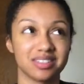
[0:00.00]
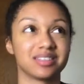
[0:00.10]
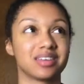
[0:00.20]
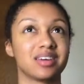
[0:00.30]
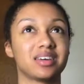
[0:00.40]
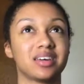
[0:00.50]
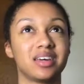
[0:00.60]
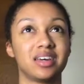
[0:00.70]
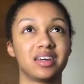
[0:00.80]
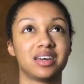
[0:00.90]
since like,
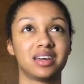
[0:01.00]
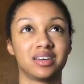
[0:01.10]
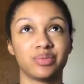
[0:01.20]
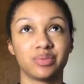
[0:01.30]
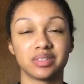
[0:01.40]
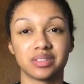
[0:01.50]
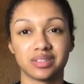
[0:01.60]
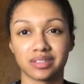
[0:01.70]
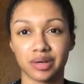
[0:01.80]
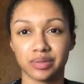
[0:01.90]

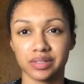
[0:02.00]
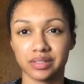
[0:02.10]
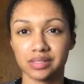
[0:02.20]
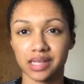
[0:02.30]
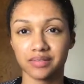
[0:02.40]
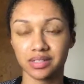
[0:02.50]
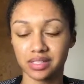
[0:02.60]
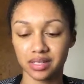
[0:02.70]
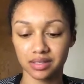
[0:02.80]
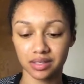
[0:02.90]
since I was
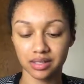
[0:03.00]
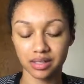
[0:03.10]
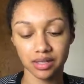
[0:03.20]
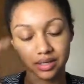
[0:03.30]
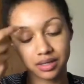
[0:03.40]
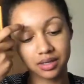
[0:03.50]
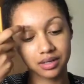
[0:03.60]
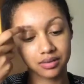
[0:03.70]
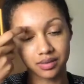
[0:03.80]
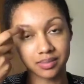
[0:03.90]
17, I think.
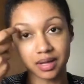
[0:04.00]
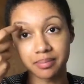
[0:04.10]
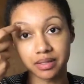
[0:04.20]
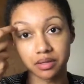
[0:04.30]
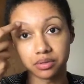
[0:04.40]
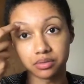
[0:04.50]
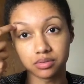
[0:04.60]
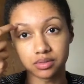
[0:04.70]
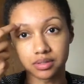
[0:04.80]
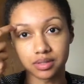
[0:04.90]
I'm not that old,
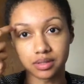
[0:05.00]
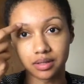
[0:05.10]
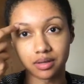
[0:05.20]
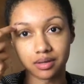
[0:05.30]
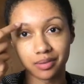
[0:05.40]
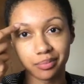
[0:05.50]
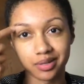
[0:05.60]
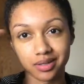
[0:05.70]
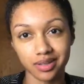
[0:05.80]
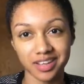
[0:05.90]
so that's not that long,
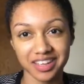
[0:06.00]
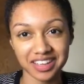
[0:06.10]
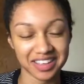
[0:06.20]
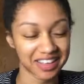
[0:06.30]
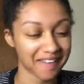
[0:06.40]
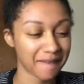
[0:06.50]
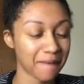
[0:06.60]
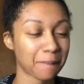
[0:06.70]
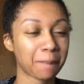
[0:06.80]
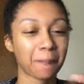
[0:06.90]
but
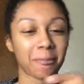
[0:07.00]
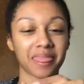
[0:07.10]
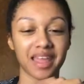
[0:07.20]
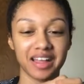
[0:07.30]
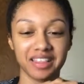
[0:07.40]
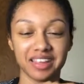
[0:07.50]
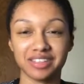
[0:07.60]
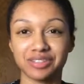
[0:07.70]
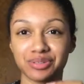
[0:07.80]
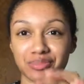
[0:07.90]
I like
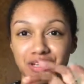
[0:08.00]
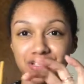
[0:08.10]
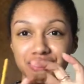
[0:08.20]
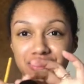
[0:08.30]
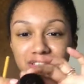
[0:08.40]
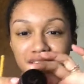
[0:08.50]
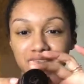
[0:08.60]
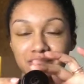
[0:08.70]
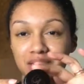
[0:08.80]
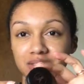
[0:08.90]
it so much.
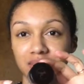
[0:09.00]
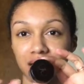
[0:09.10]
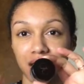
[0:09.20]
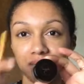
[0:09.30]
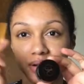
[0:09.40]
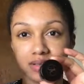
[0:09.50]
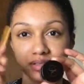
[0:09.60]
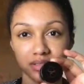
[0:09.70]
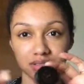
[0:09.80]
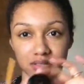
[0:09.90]
Like, it makes my eyebrows
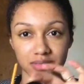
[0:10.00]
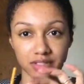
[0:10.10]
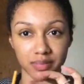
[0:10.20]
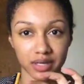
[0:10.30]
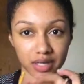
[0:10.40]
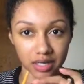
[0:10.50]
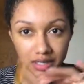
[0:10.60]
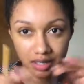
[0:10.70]
look so much better.